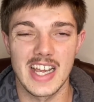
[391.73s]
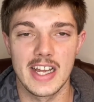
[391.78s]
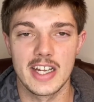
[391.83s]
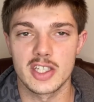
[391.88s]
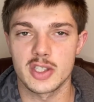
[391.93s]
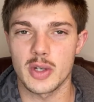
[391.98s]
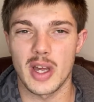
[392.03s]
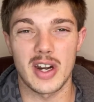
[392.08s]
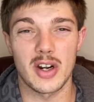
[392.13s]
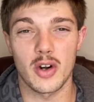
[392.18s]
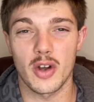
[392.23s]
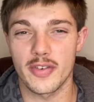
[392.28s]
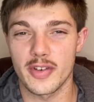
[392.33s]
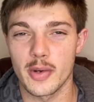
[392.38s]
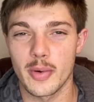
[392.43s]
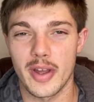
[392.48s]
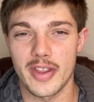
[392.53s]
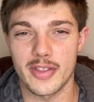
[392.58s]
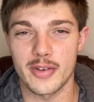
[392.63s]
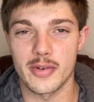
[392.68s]
So I don't know if you
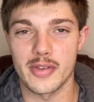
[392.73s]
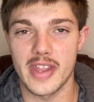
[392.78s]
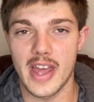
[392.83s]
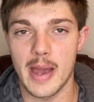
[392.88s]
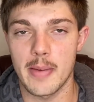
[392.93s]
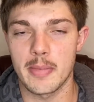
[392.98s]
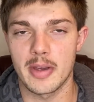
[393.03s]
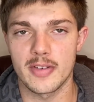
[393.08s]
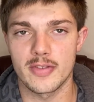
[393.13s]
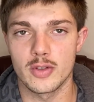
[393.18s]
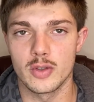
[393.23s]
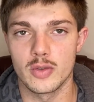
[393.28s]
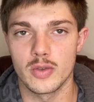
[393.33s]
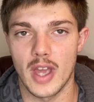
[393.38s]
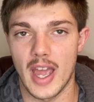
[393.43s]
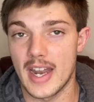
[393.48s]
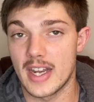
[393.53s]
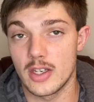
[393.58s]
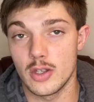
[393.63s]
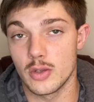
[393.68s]
went through them,
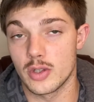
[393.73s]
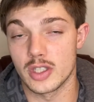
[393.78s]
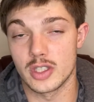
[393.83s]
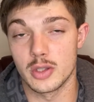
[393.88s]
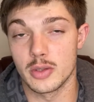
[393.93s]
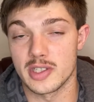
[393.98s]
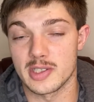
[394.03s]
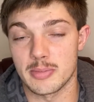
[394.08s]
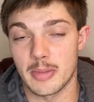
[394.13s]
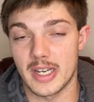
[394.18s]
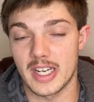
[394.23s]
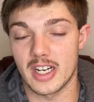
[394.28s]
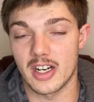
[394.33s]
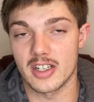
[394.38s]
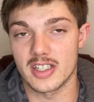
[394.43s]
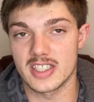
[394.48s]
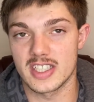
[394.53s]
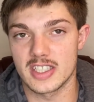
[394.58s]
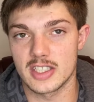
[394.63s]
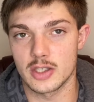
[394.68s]
and you could do as many
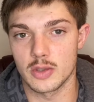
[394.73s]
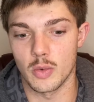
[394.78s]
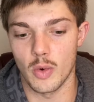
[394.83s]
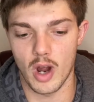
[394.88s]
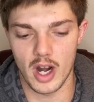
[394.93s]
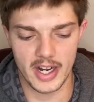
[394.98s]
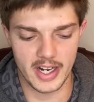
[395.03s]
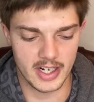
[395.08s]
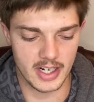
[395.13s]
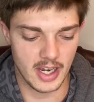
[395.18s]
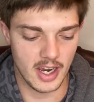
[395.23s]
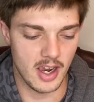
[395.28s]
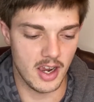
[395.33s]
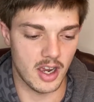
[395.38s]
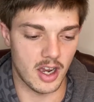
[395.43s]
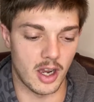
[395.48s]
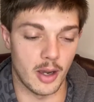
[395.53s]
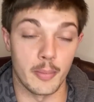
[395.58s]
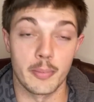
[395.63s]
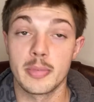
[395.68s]
cards as you wanted.
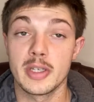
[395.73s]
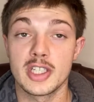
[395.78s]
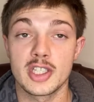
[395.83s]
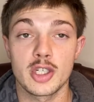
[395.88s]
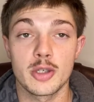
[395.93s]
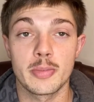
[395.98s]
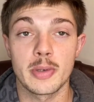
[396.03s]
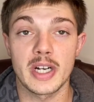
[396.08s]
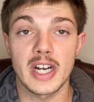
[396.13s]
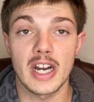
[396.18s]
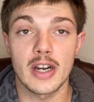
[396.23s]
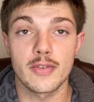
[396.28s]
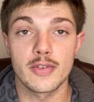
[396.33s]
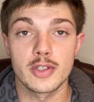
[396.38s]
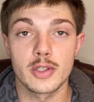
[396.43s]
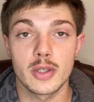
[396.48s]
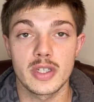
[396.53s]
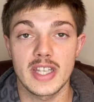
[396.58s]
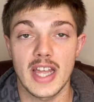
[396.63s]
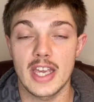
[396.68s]
Be super careful
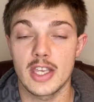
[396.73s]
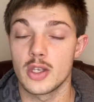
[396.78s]
doing that.